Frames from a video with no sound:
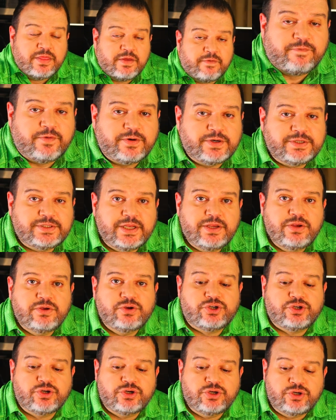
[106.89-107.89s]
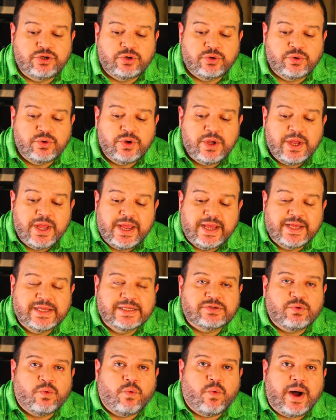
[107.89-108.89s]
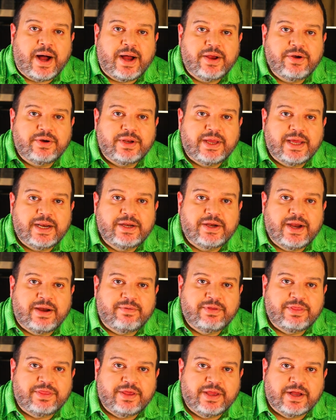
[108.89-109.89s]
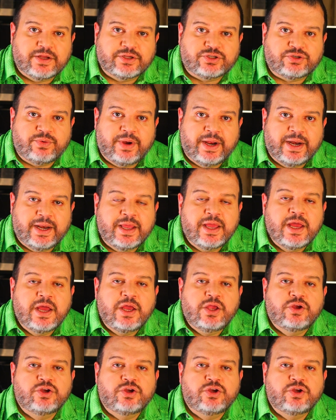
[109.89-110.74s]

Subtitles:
The first thing you should do is, while you're getting everything else ready,